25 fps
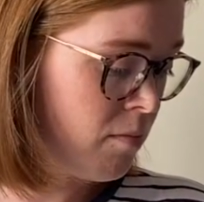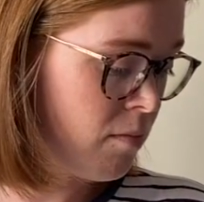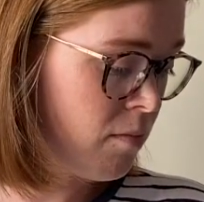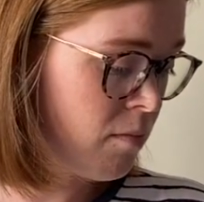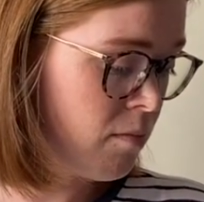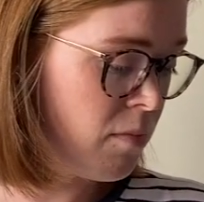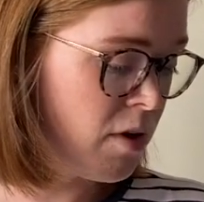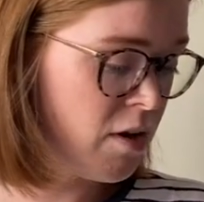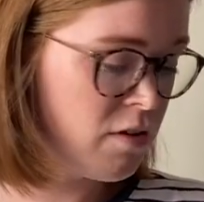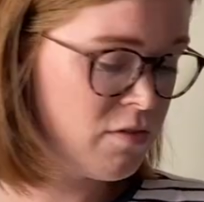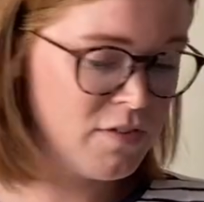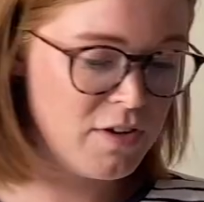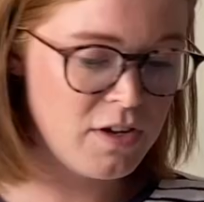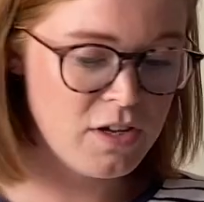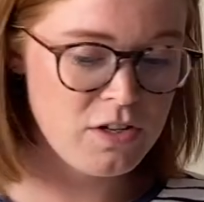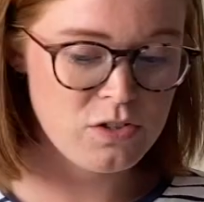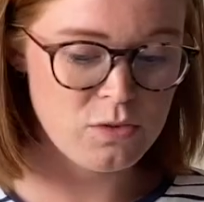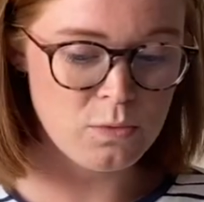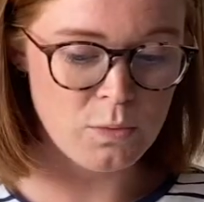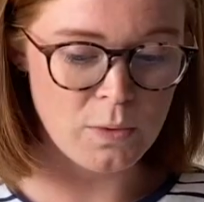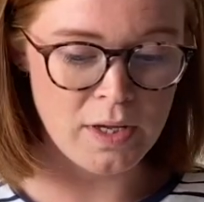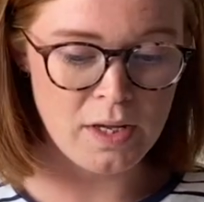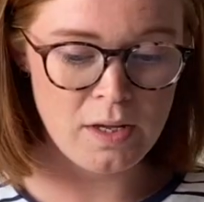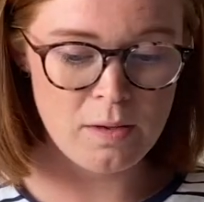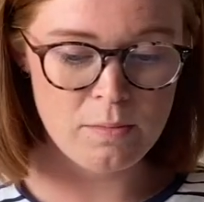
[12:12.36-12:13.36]
my first
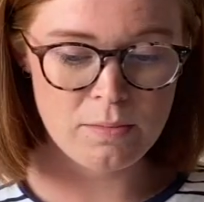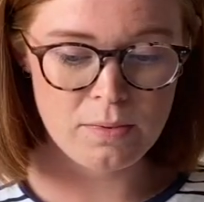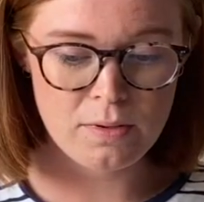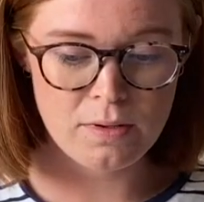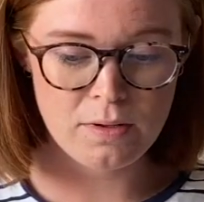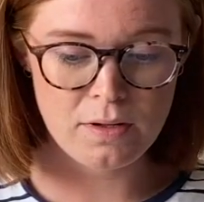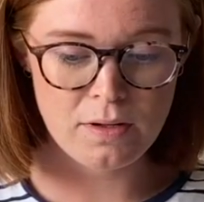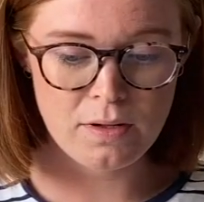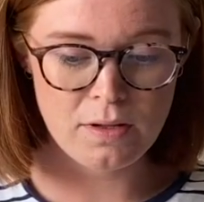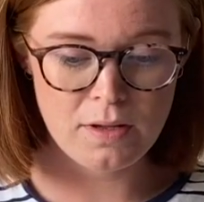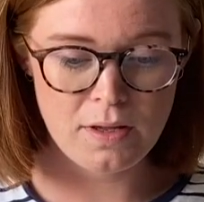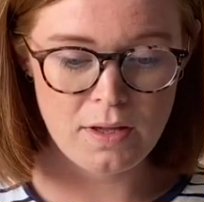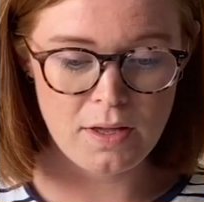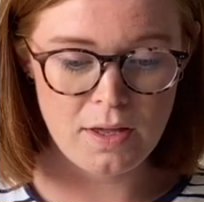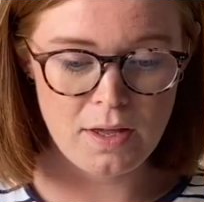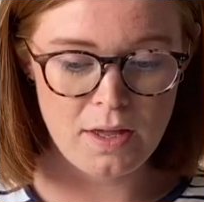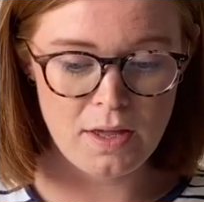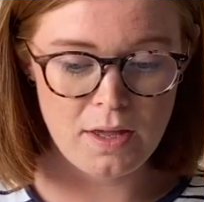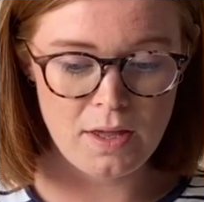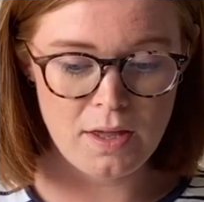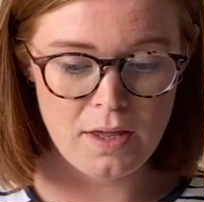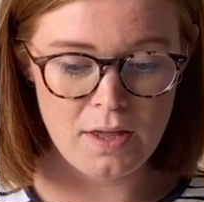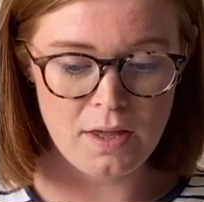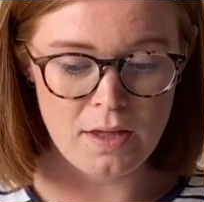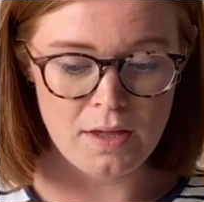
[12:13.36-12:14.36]
whip
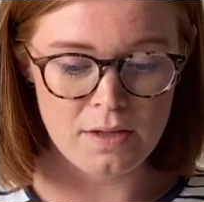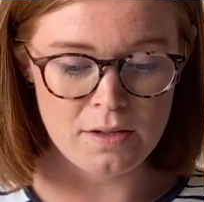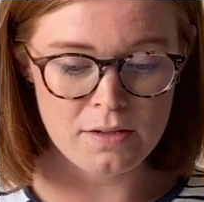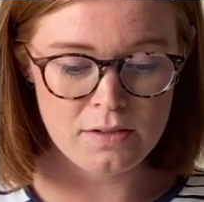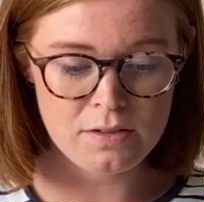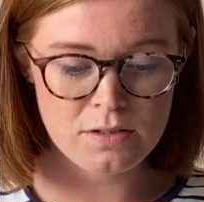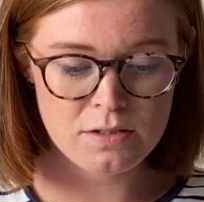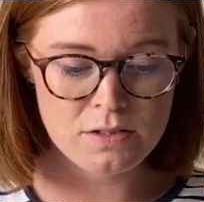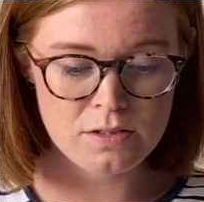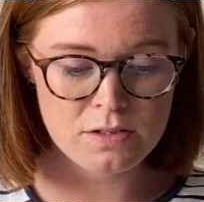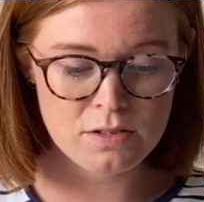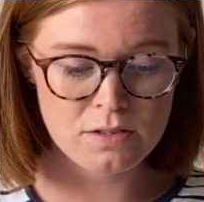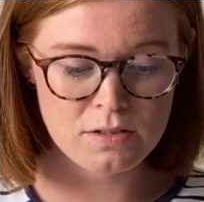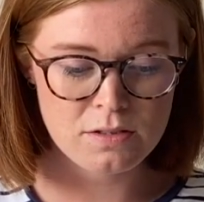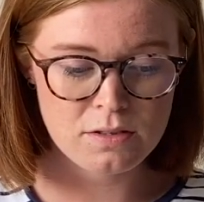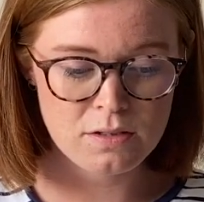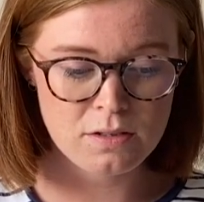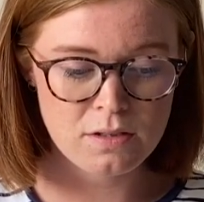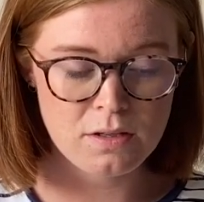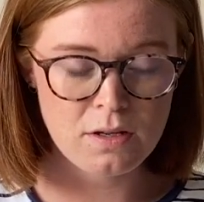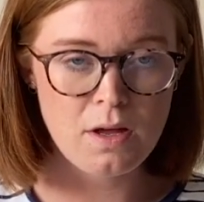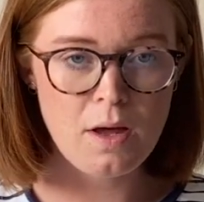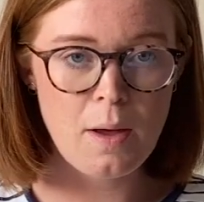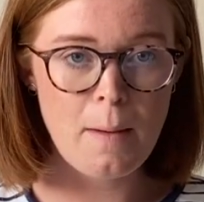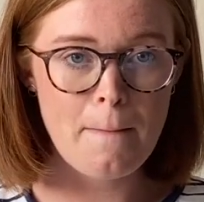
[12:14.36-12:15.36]
is
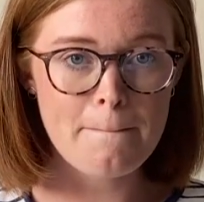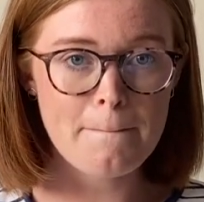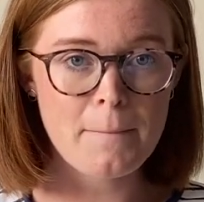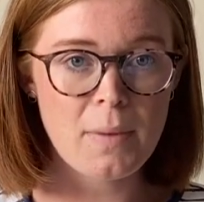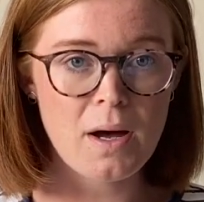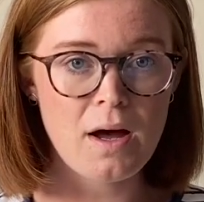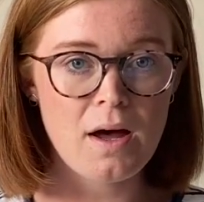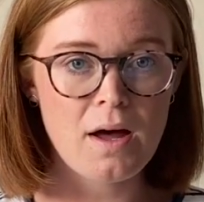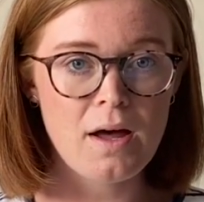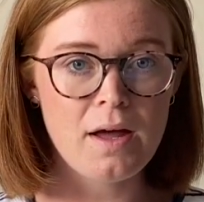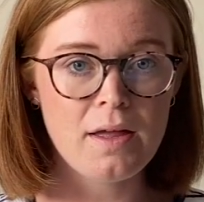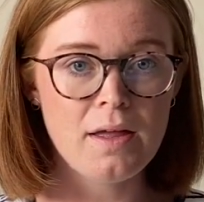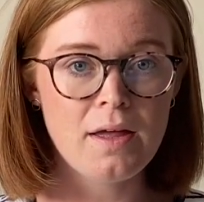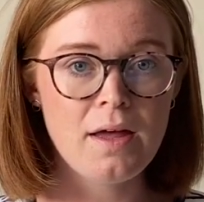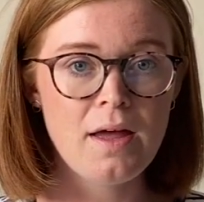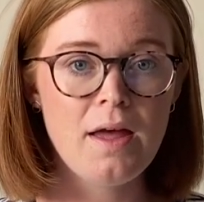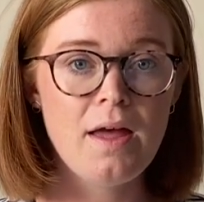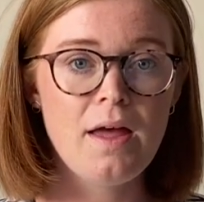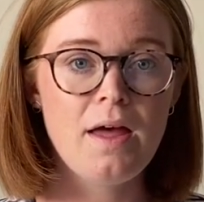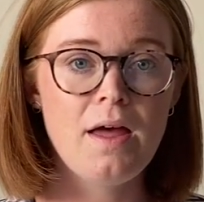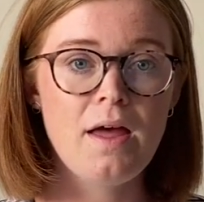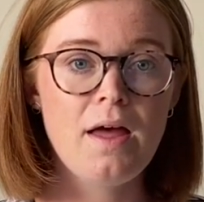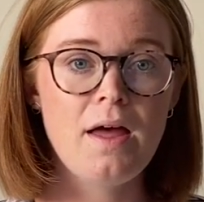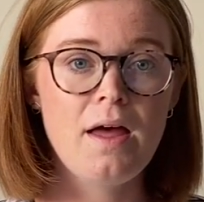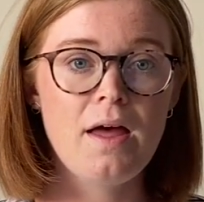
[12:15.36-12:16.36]
my
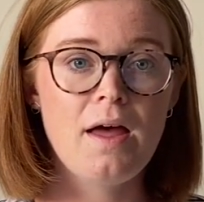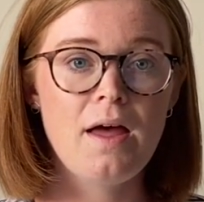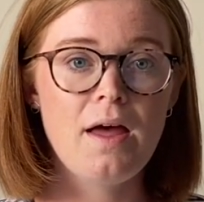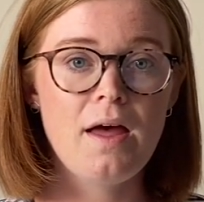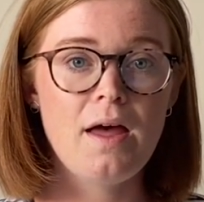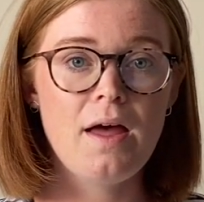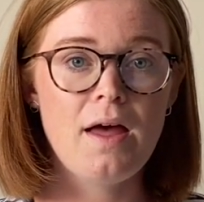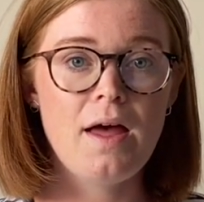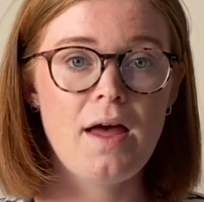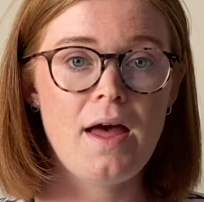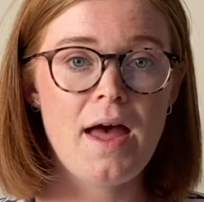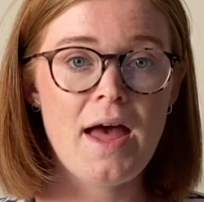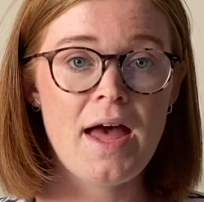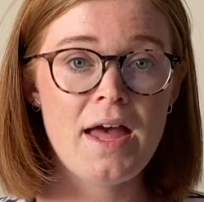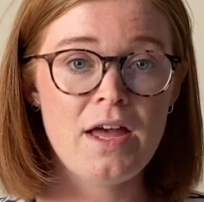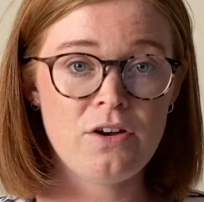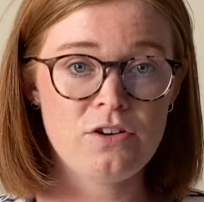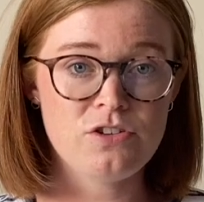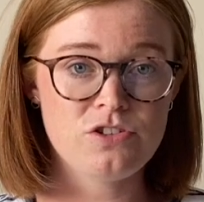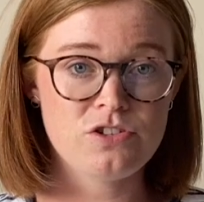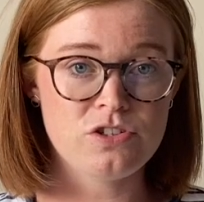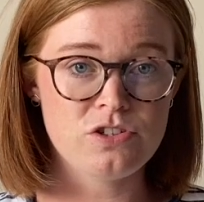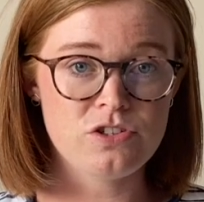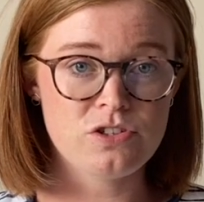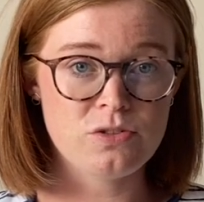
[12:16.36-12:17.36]

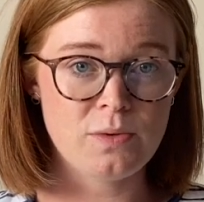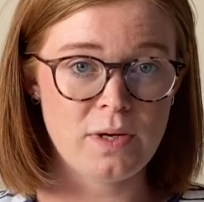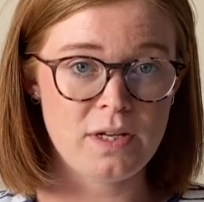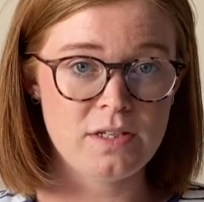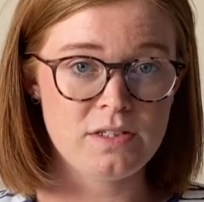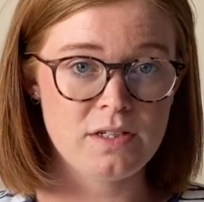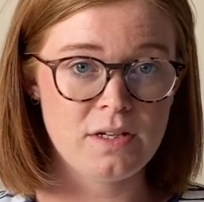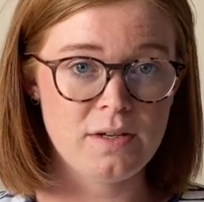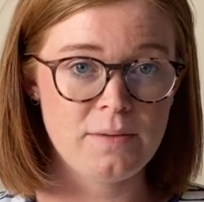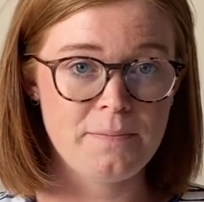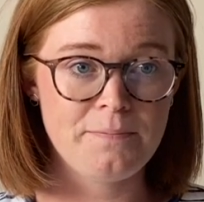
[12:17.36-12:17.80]
Aosta sweater.